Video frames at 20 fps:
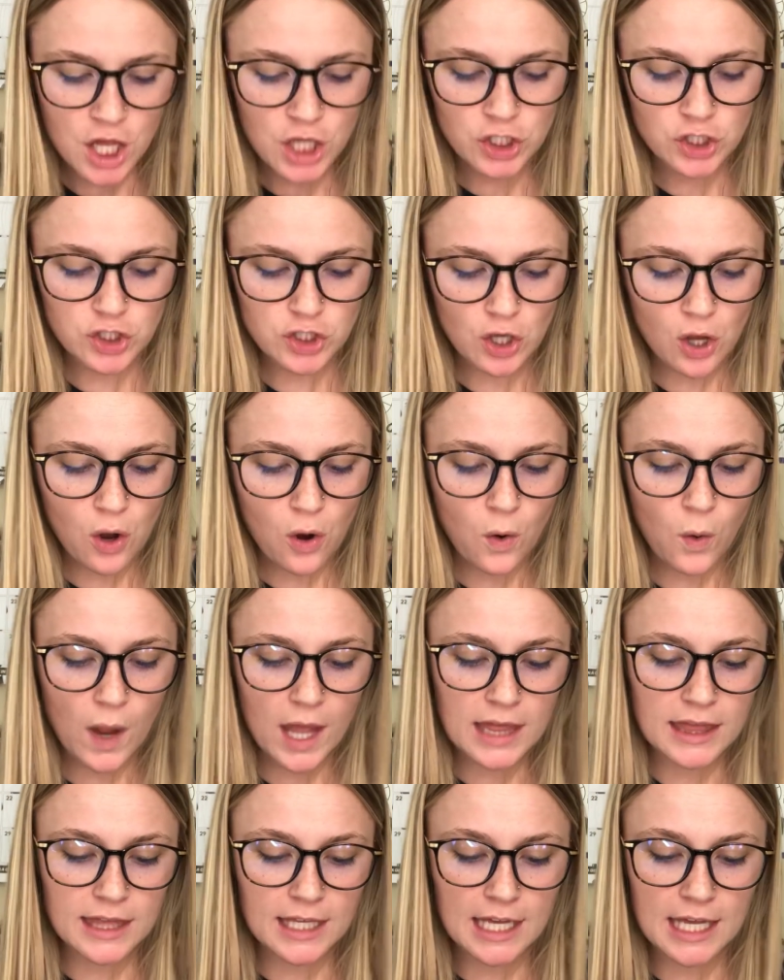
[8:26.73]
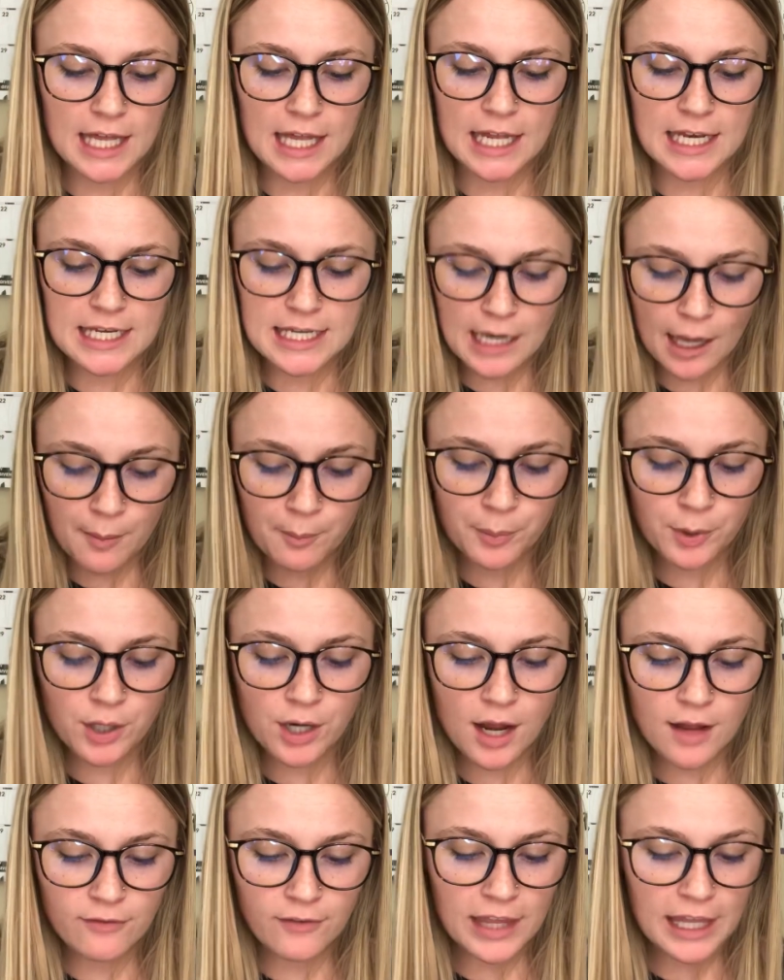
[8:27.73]
So the number
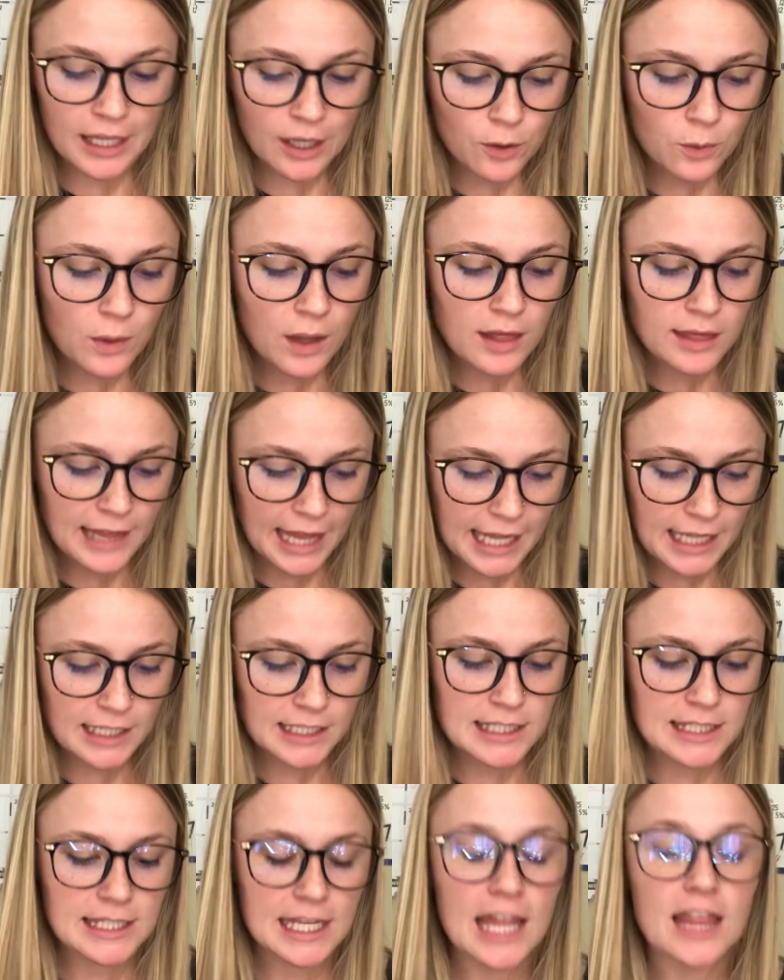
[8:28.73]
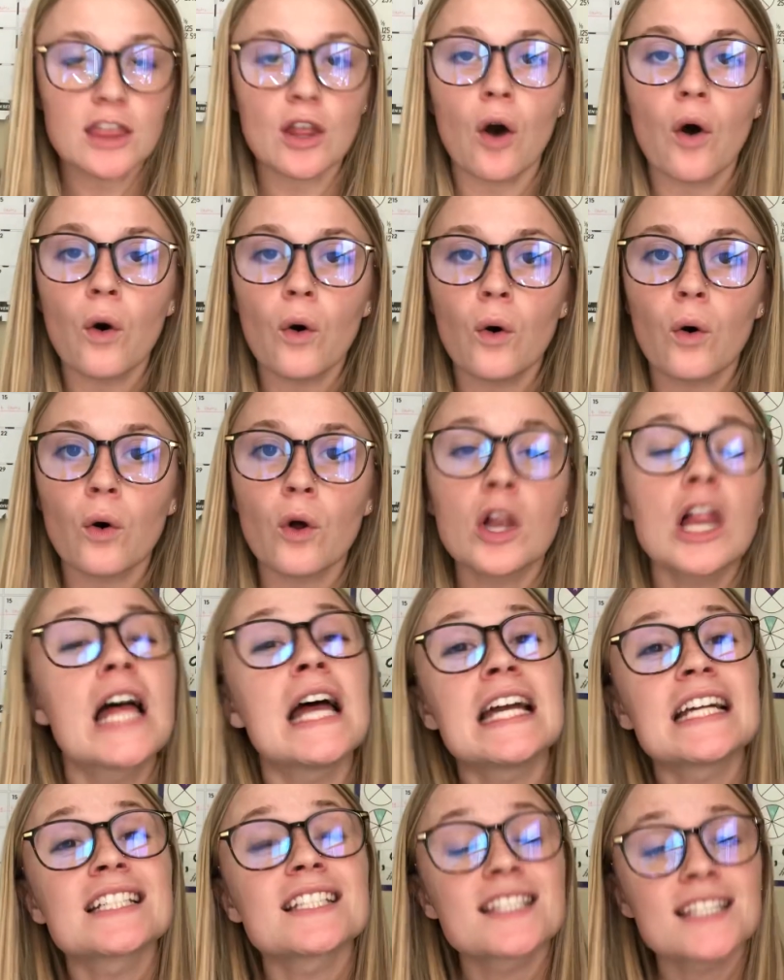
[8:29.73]
of equal lengths in the whole
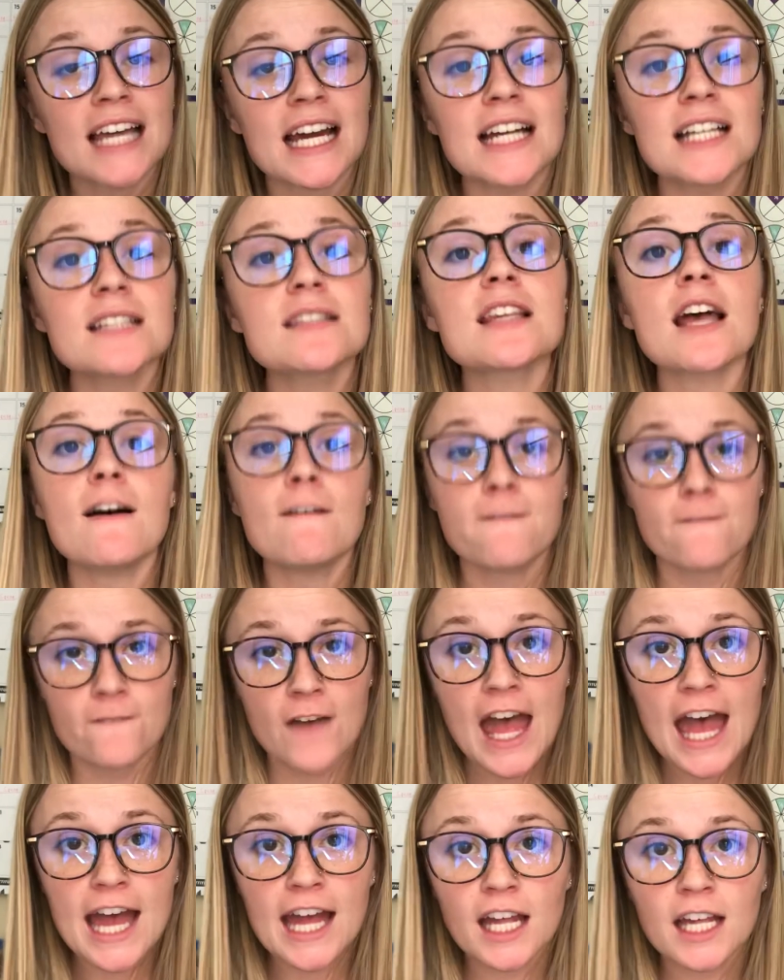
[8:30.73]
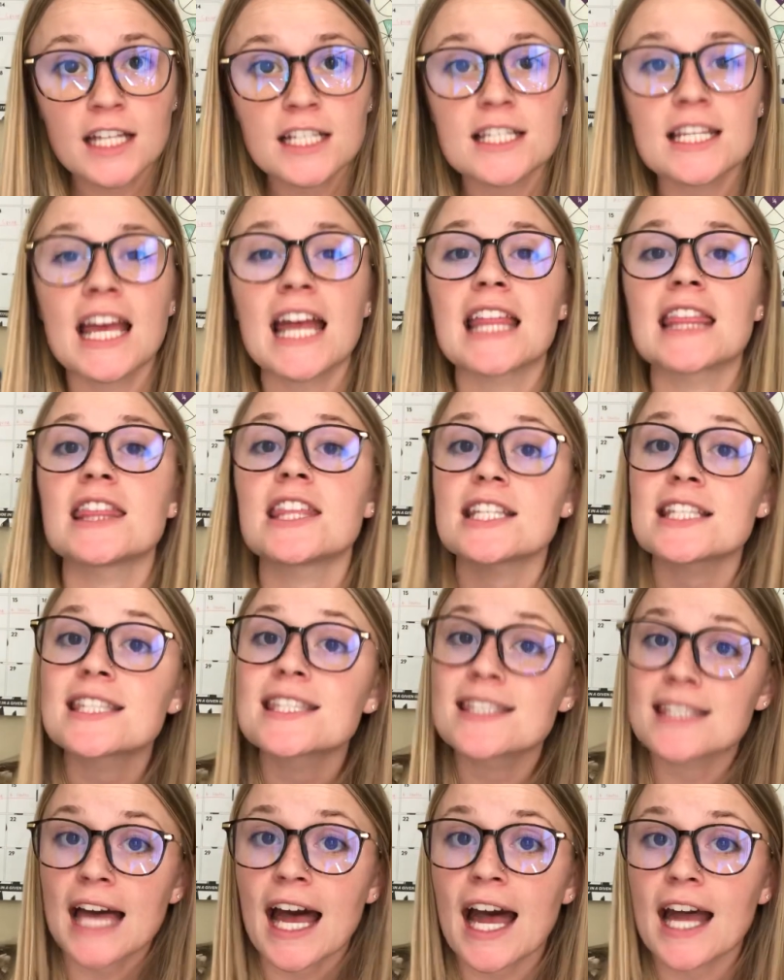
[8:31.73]
does affect the
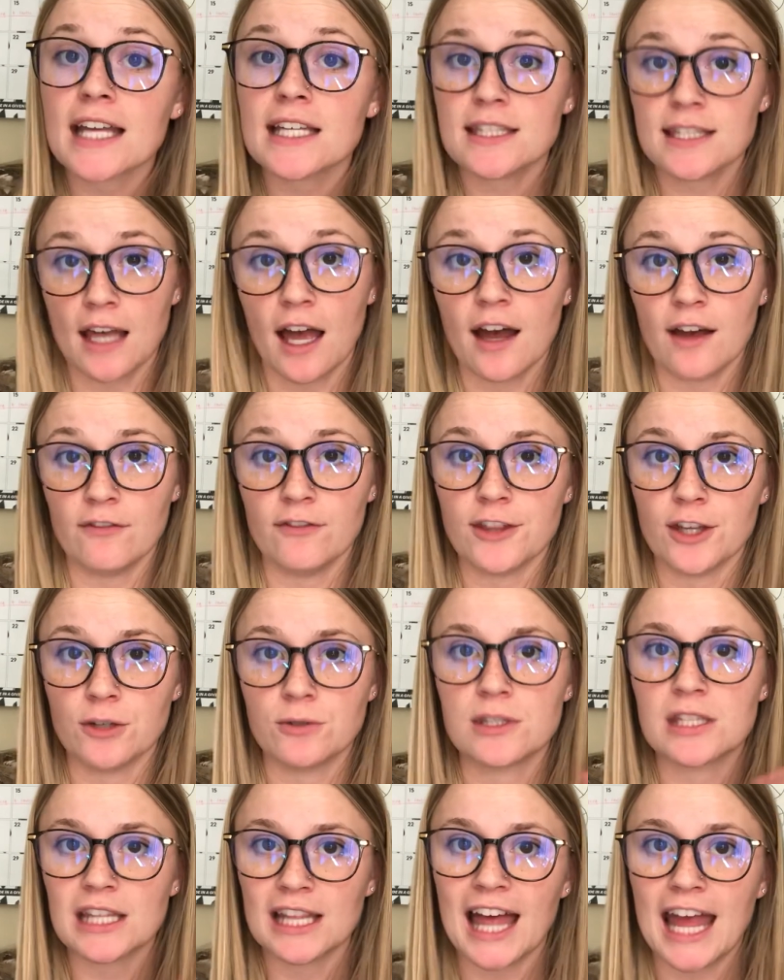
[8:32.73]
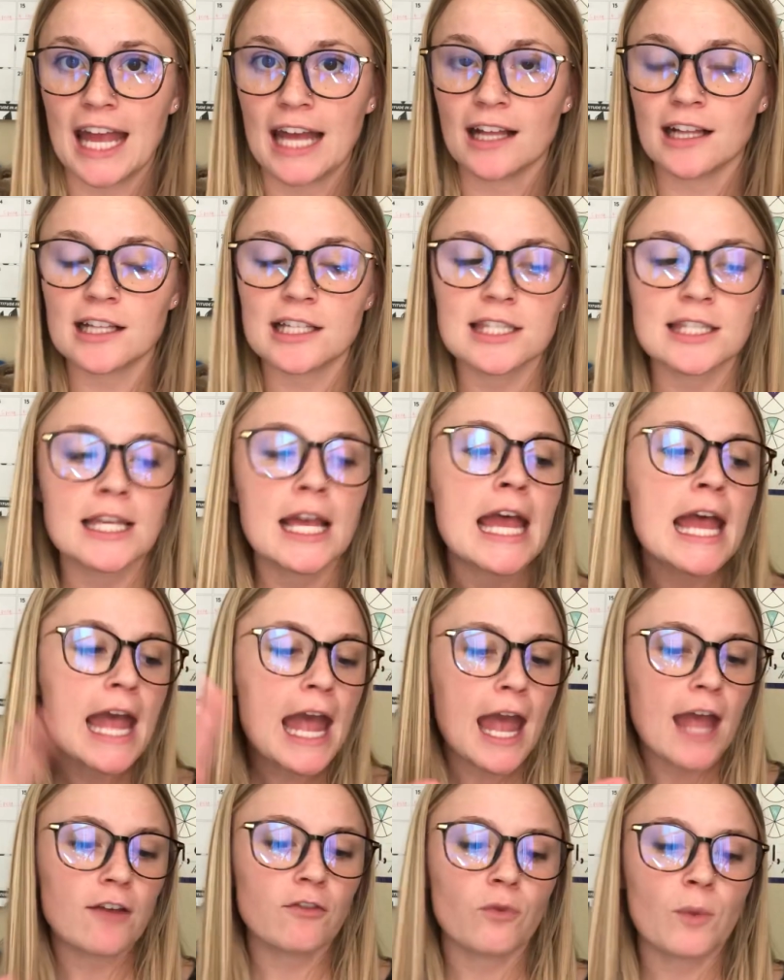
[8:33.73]
size of those lengths.
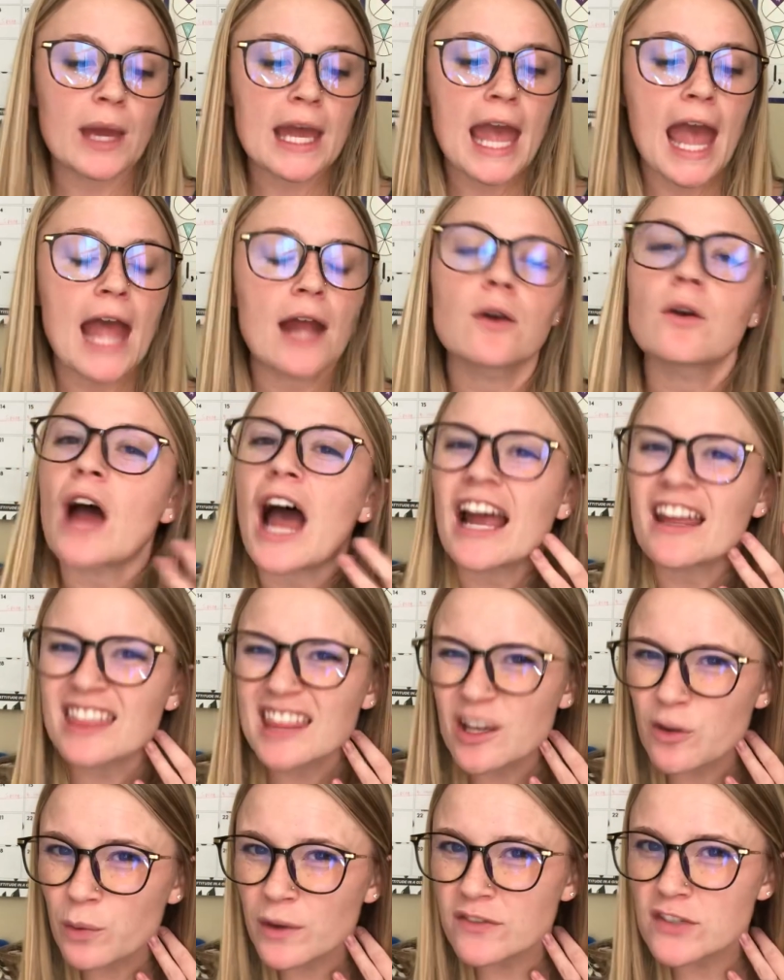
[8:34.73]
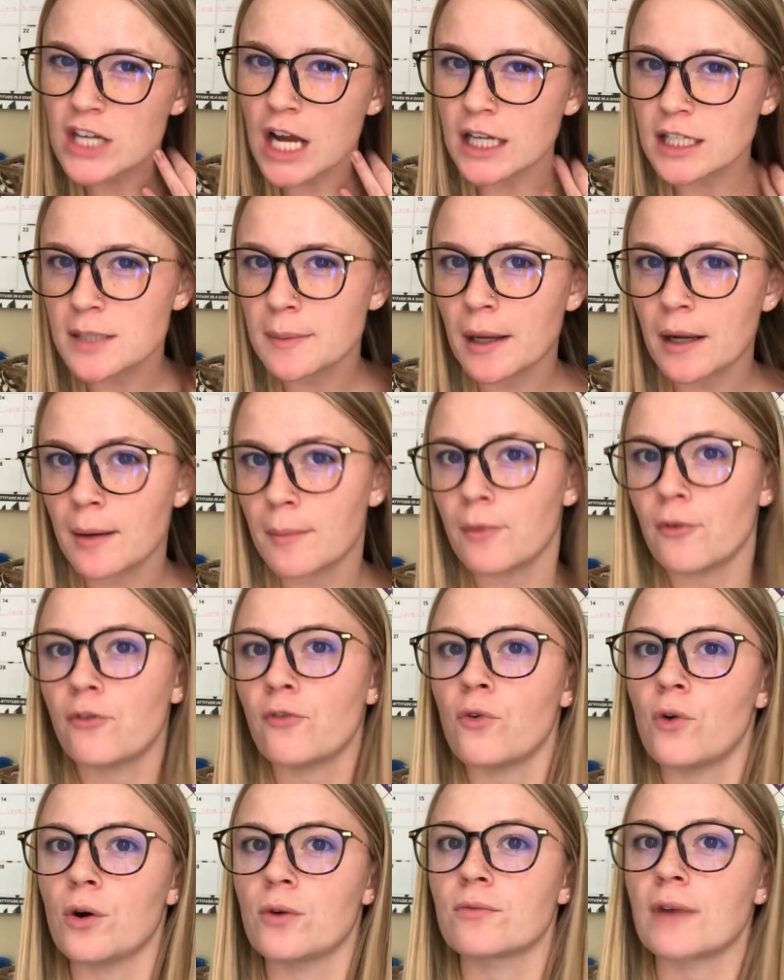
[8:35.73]
And I think we've talked about it
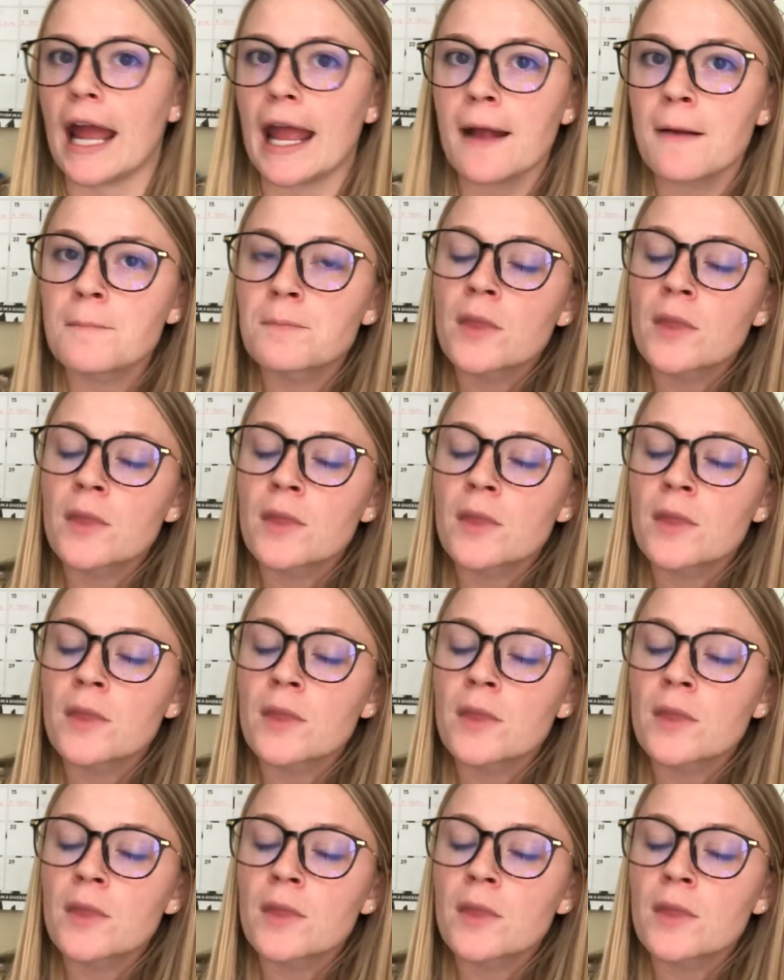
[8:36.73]
before, right?